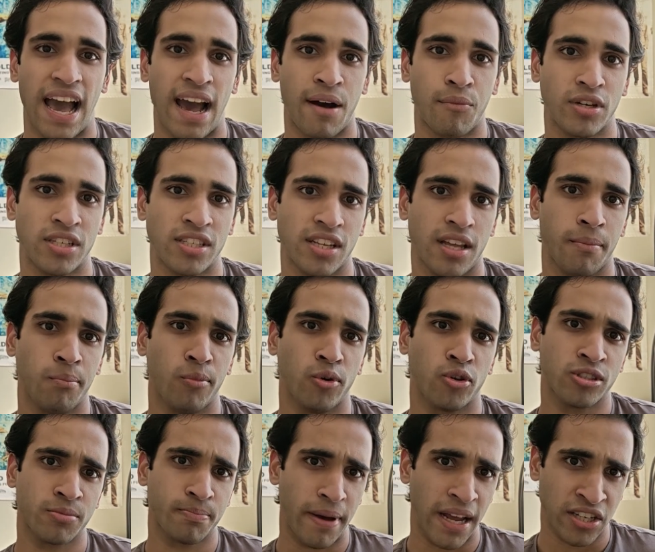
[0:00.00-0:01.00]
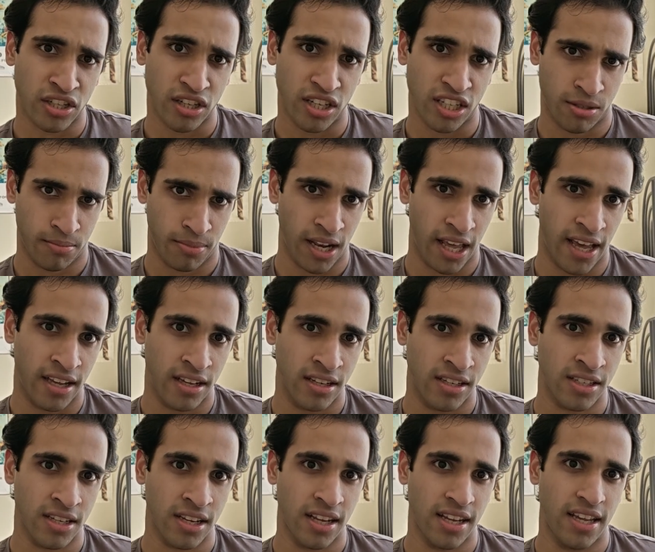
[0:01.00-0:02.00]
And we're seeing more specialist
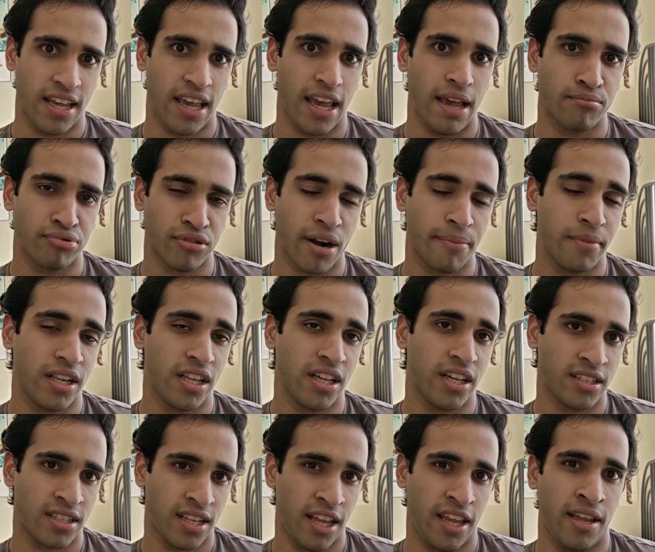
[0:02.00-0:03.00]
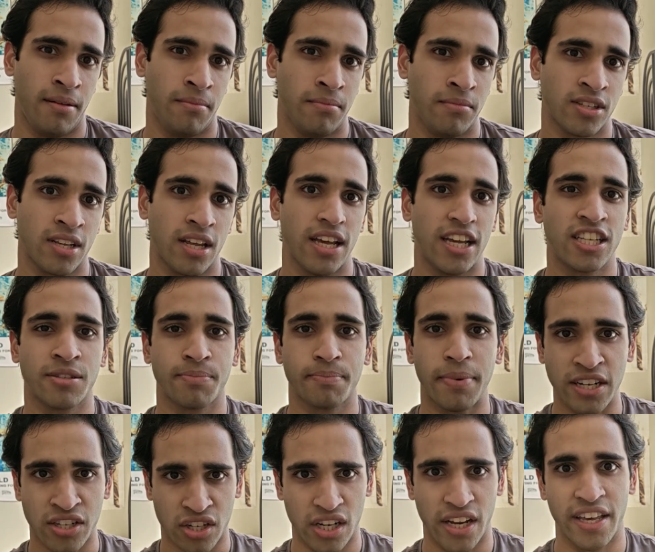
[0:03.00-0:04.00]
players in Premier League teams,
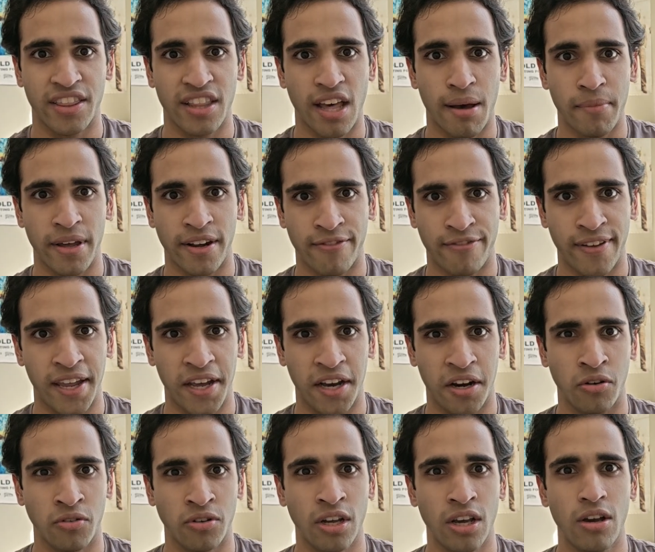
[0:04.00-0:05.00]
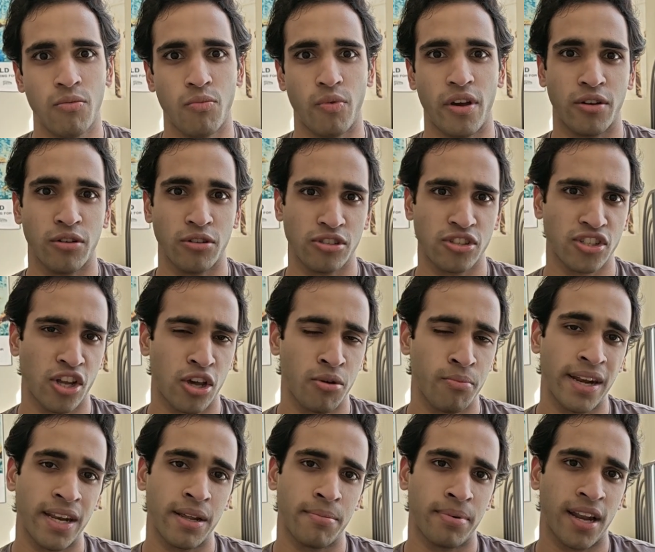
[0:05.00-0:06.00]
especially in their midfield, where you've got so
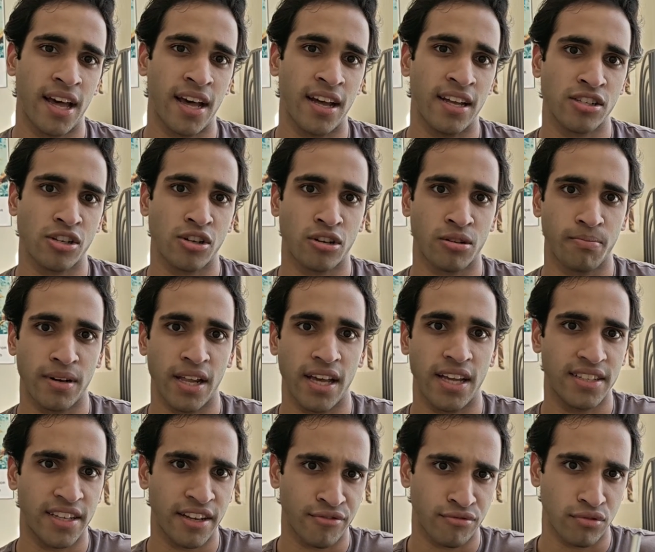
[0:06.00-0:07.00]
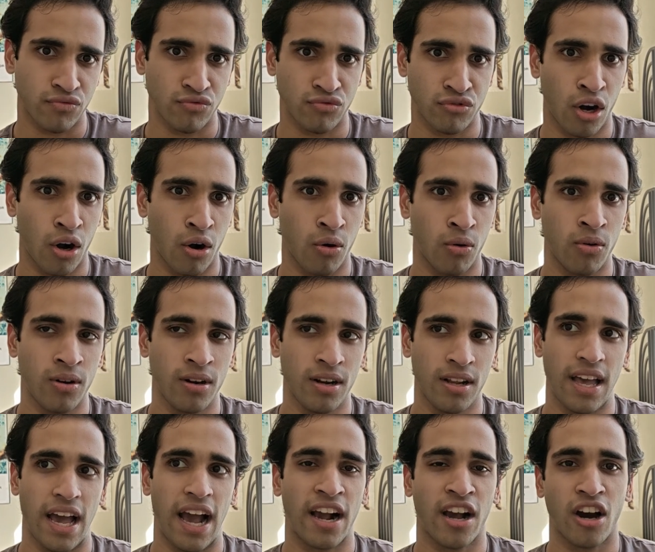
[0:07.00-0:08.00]
many players who can play a different role
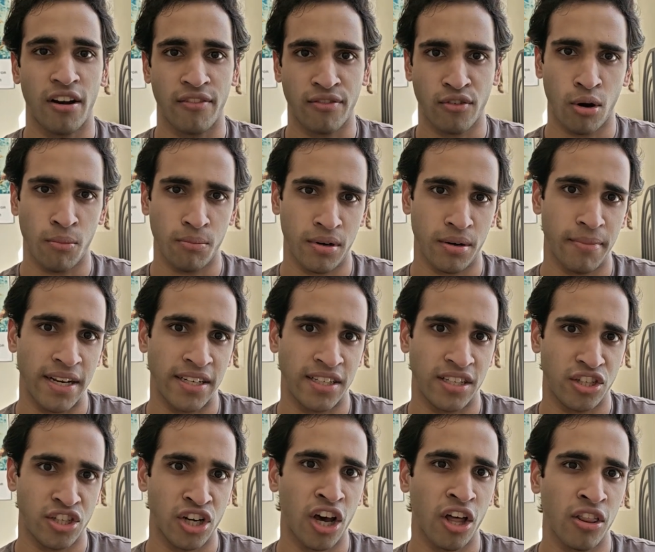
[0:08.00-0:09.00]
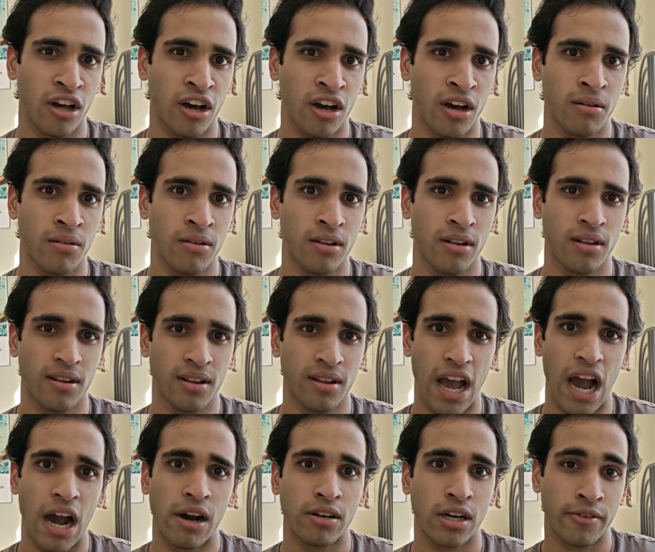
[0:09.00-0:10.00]
and kind of complement each other.
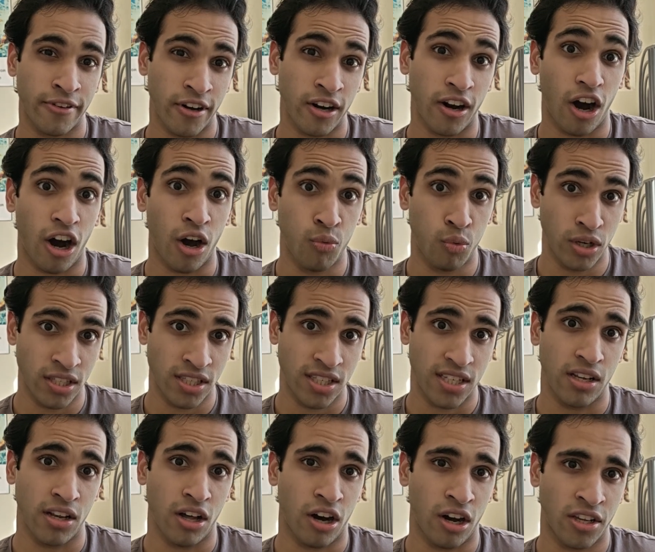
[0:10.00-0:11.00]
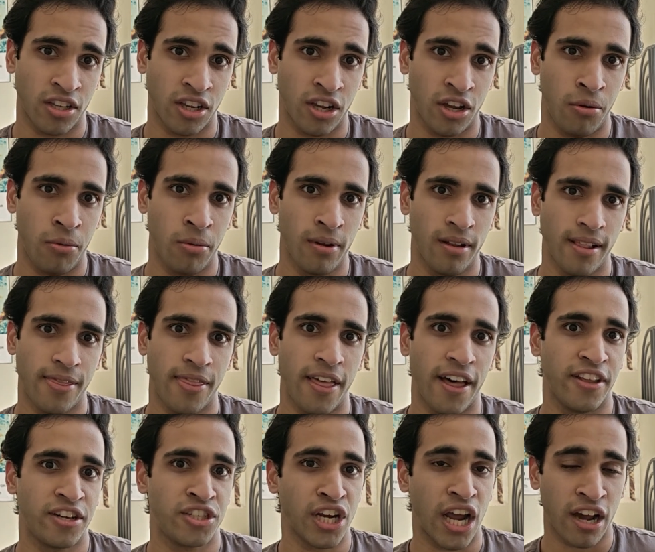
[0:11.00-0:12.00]
However, I would still argue
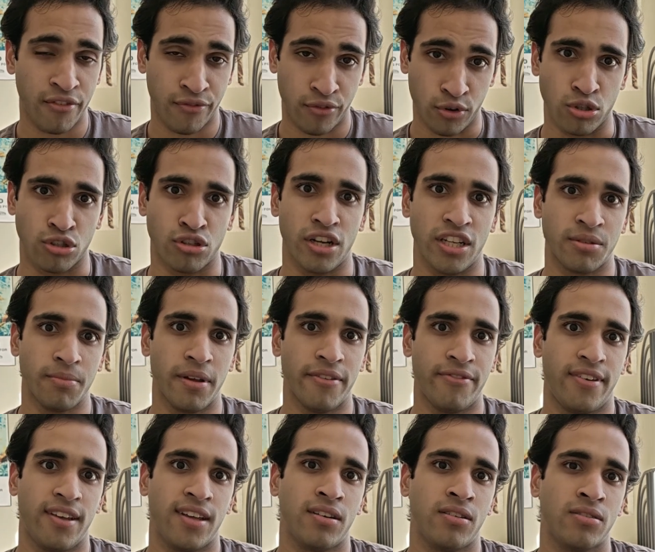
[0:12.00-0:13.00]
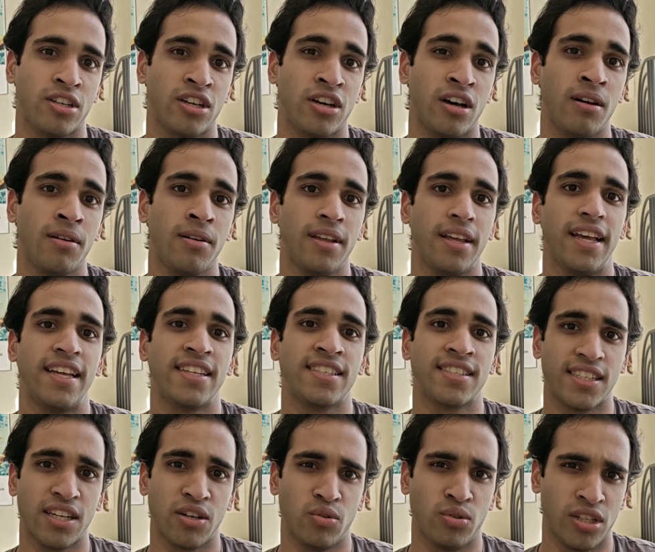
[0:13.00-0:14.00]
that the jack of all trades midfielder is
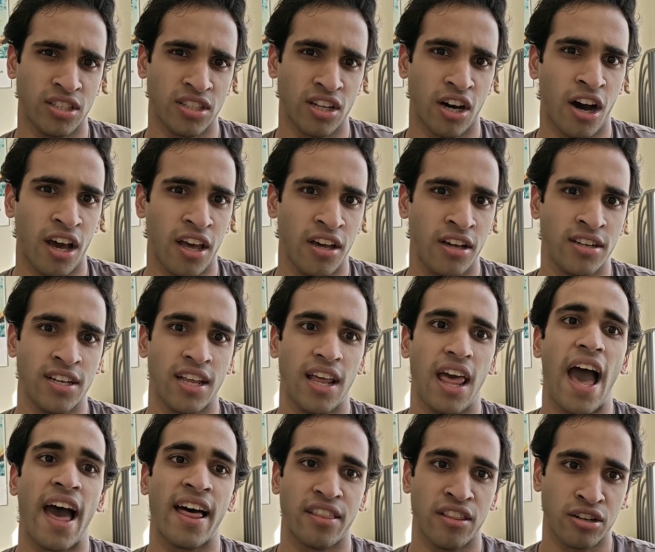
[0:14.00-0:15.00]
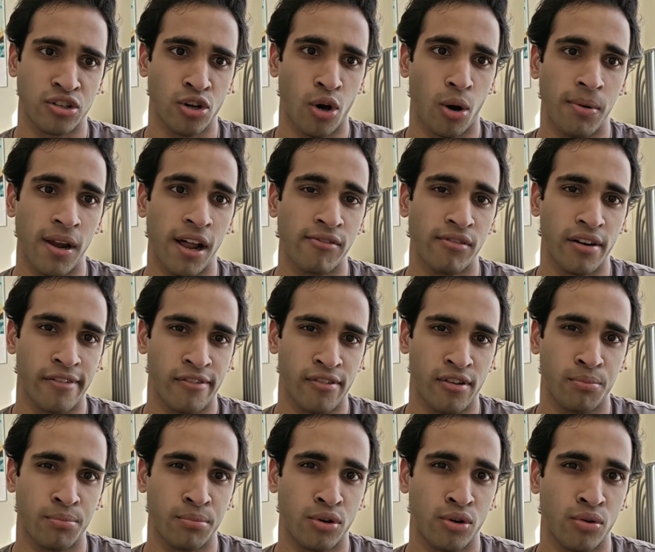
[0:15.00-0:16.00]
still desired at the top level of
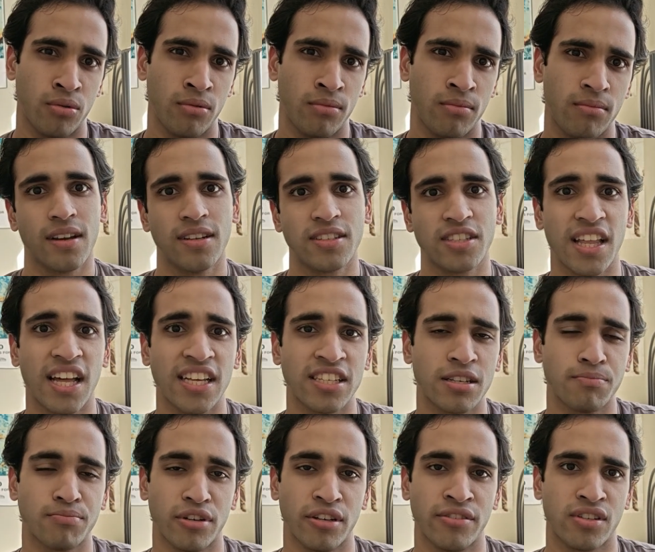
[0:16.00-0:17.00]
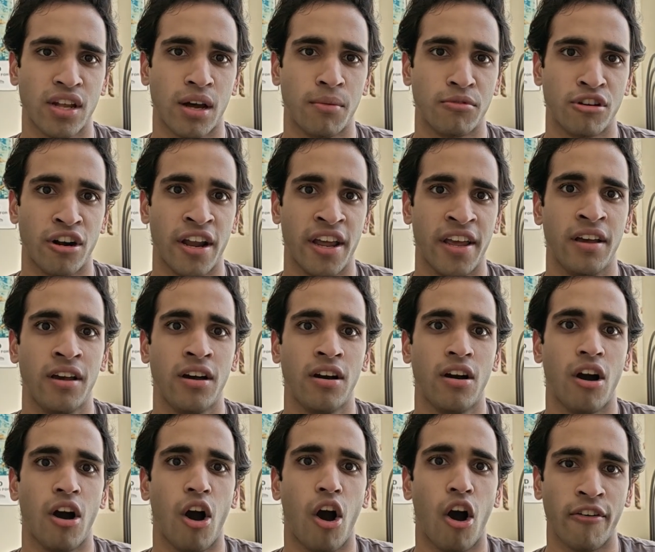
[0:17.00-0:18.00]
football. So that's a brief summary
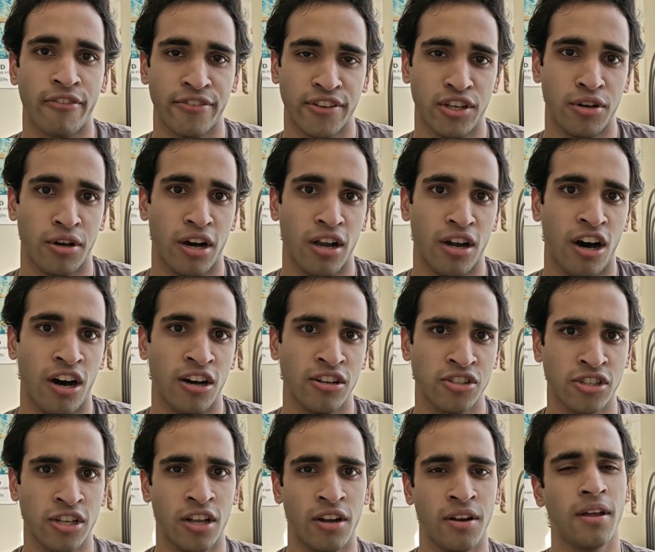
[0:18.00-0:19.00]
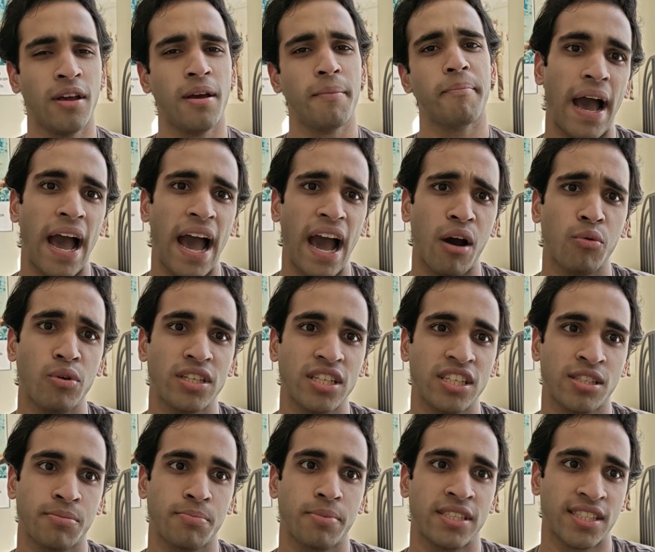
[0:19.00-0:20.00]
of Hugo Larsson, but how would
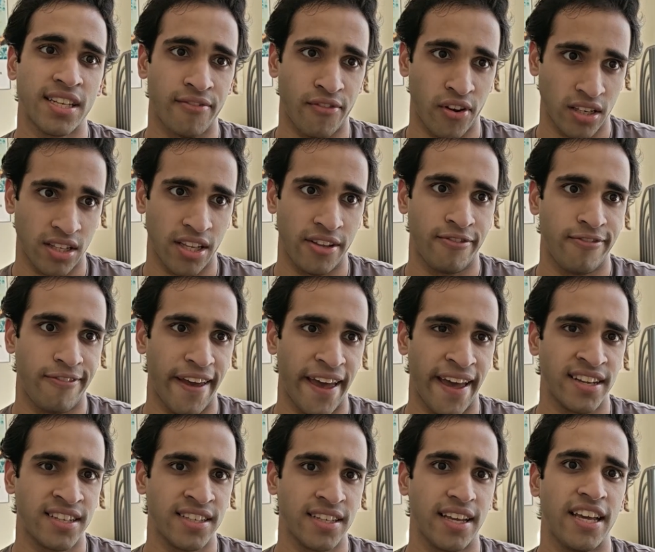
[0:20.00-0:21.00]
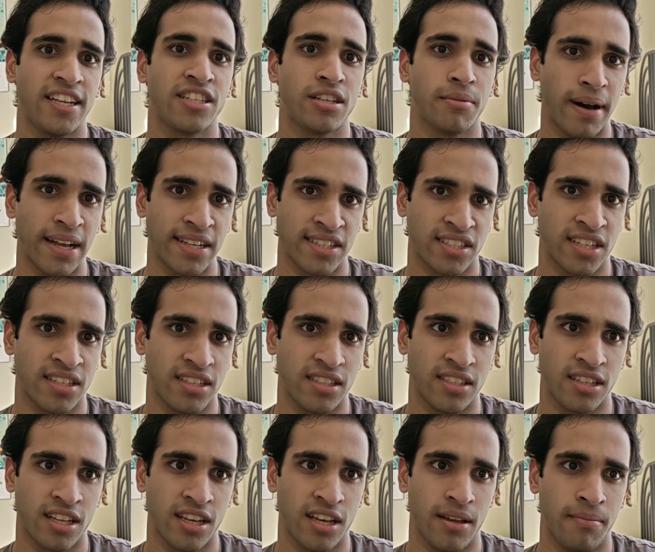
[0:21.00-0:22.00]
he specifically fit into Man
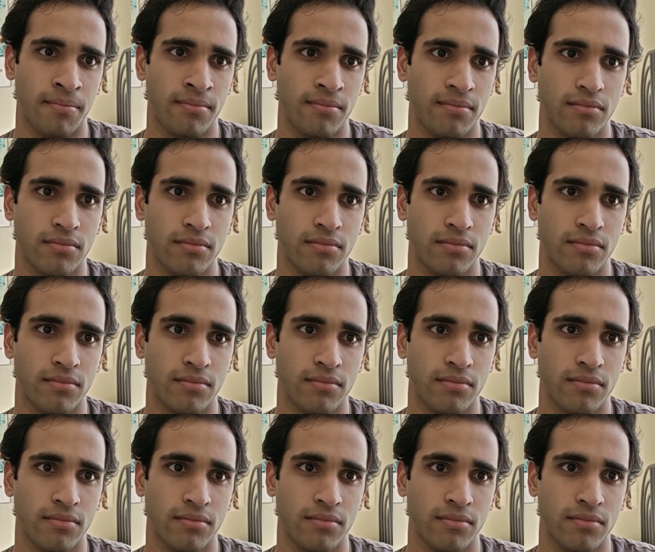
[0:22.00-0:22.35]
City's team?